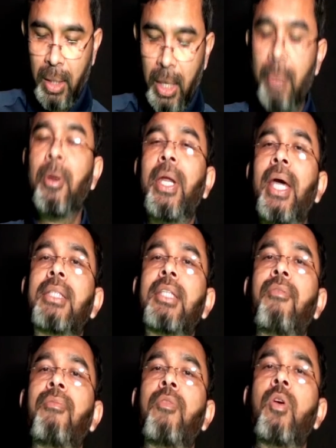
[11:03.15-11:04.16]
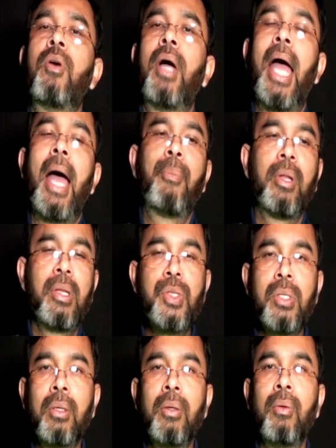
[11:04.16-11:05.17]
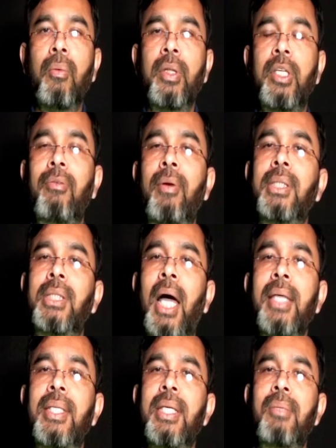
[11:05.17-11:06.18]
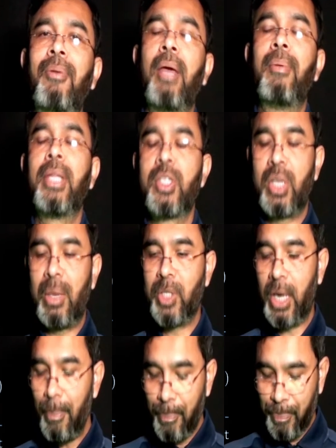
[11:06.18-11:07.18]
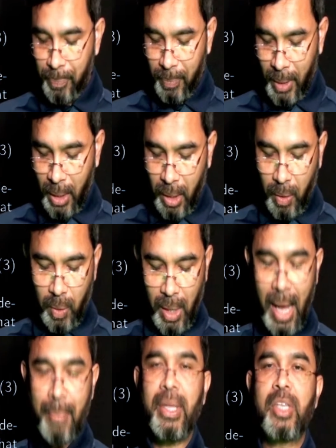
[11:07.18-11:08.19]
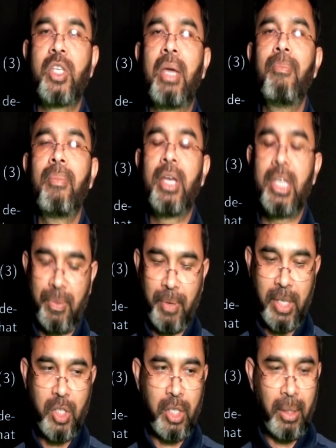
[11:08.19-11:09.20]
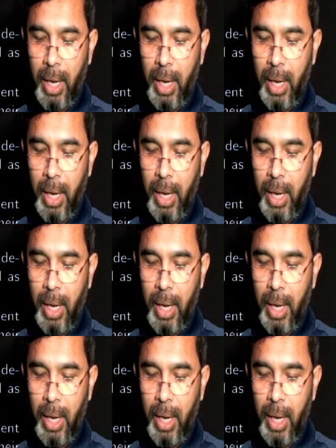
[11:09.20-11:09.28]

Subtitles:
If you take some apples with different sizes but having the same shape, you will have the same sphericity.